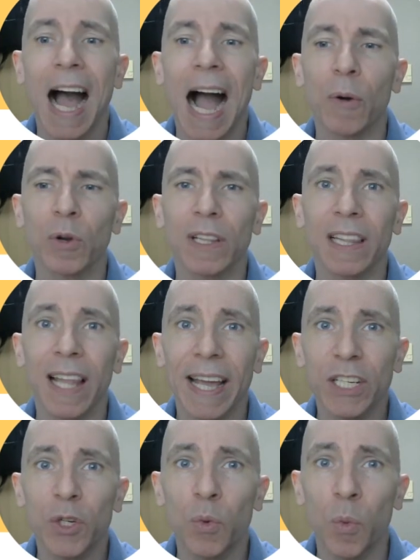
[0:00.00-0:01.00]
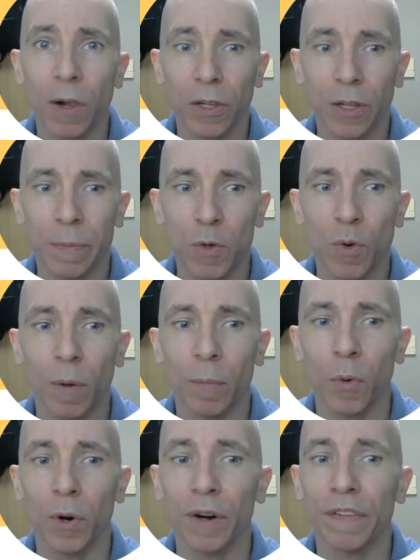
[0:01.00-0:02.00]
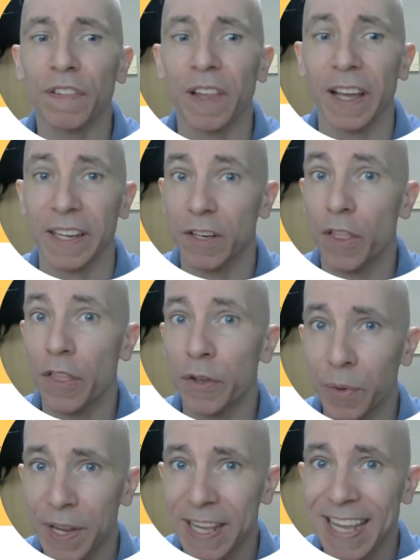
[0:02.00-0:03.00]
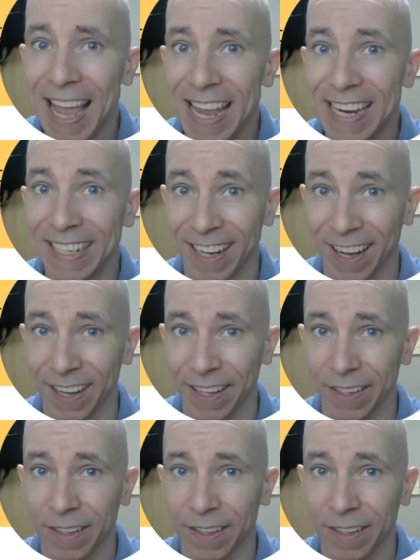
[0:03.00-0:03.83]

I would like to welcome you aboard Flight 389,